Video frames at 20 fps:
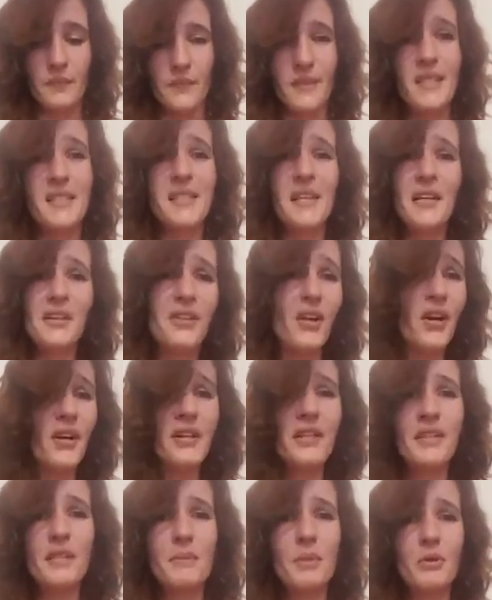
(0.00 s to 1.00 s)
Sun
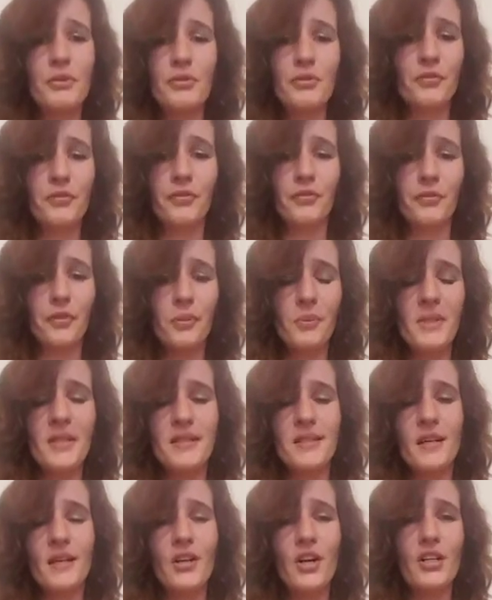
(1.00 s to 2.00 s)
card is emotional fulfillment.
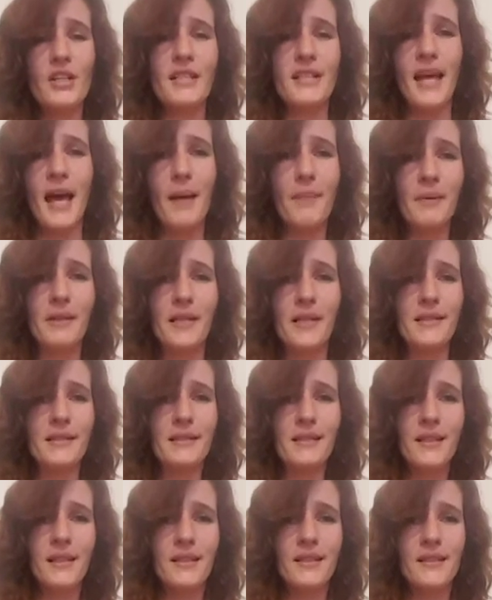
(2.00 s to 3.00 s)
The Sun card is happiness.
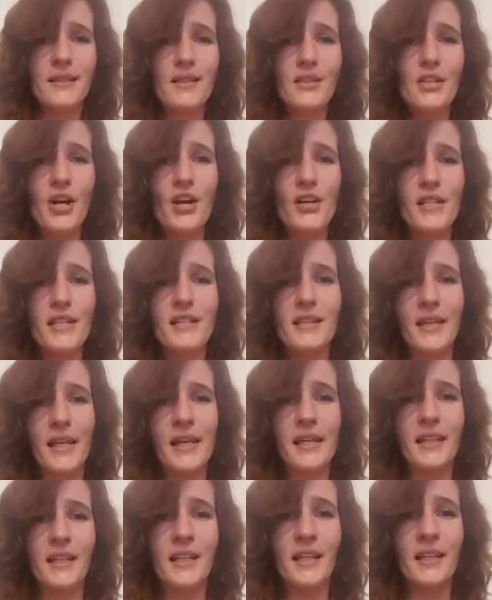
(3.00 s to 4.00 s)
The Sun card is
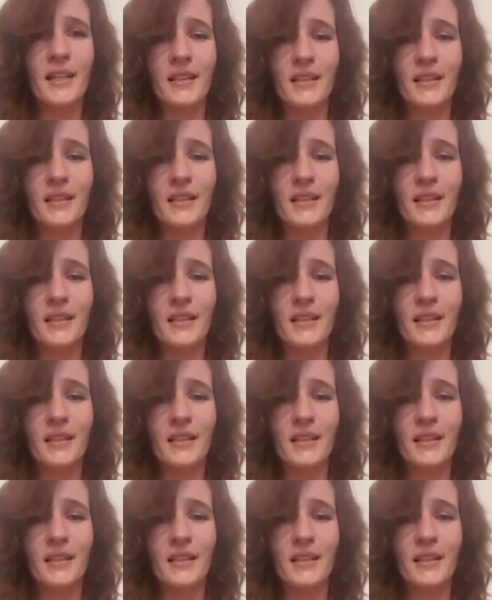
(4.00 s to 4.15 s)
like